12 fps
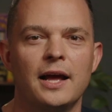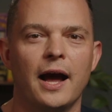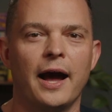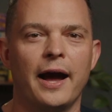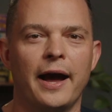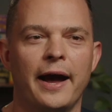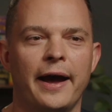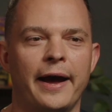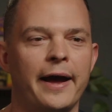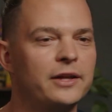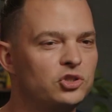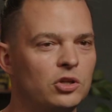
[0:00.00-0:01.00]

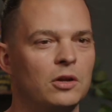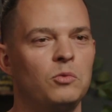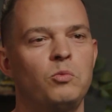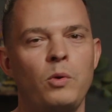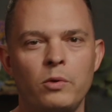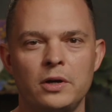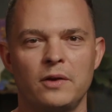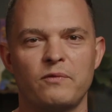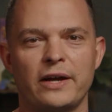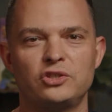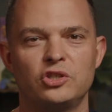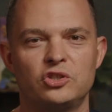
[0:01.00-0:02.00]
uh, we want to
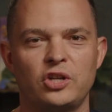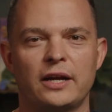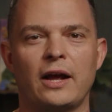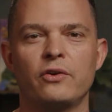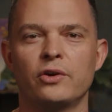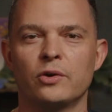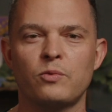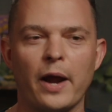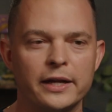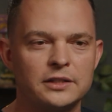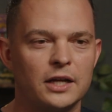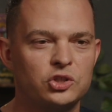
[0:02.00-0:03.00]
invite you to check out nerd
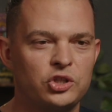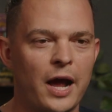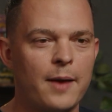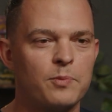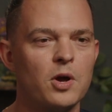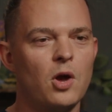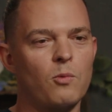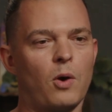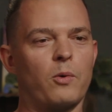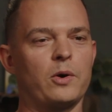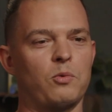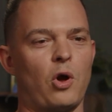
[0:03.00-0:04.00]
riot dot shop, where
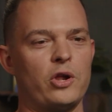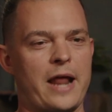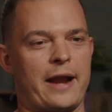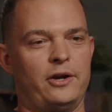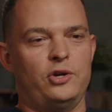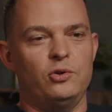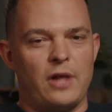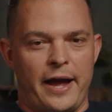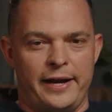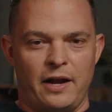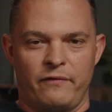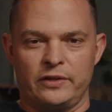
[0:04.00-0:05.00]
we're rolling out a new
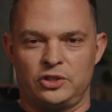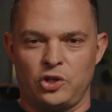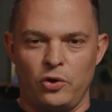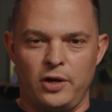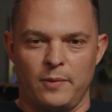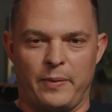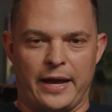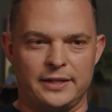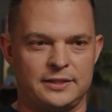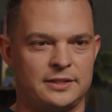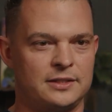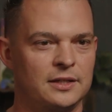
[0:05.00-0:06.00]
line of Ahsoka-based
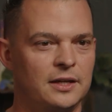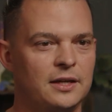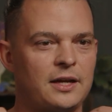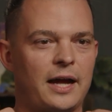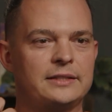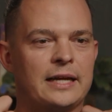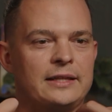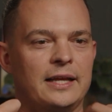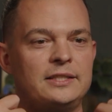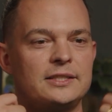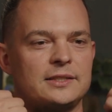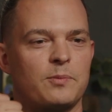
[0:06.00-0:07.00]
like. cool. content.
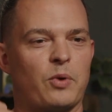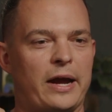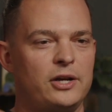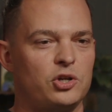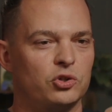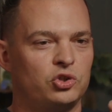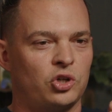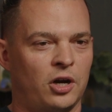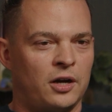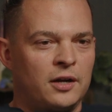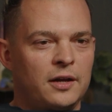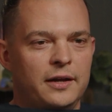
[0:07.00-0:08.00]
This is a brand new
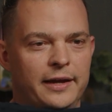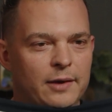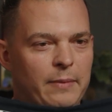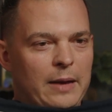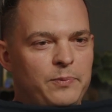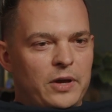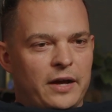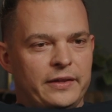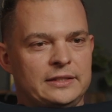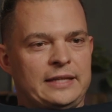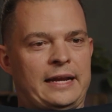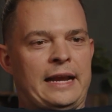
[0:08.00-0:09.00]
shirt. It might be on
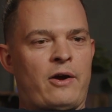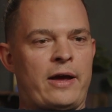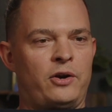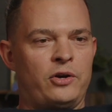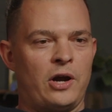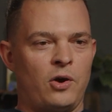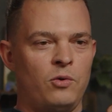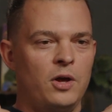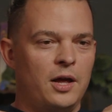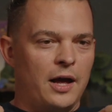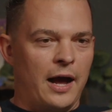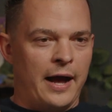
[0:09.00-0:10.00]
the site now. I don't know.
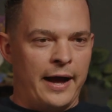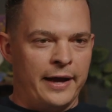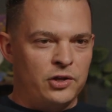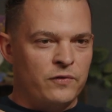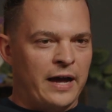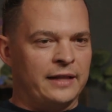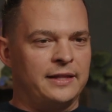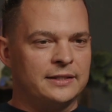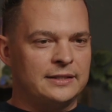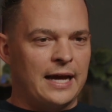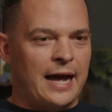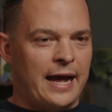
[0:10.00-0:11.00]
Uh, you've got
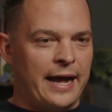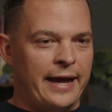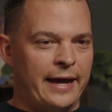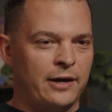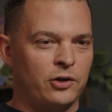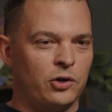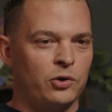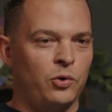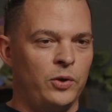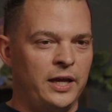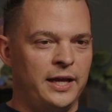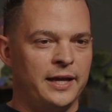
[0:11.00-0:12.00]
this guy. I don't know
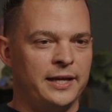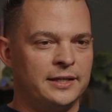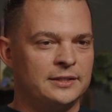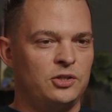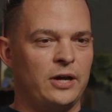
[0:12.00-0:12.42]
who he is. You